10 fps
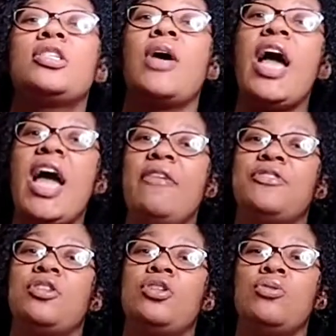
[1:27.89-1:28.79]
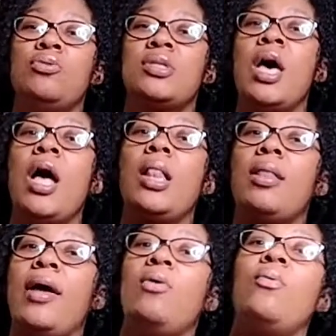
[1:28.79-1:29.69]
So I have to use
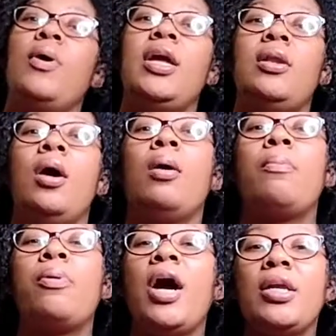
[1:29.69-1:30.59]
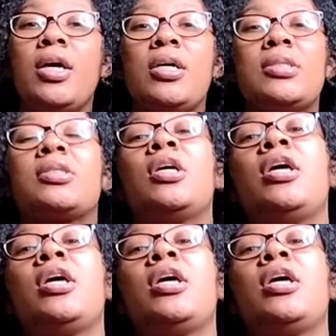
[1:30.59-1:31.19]
lightweight products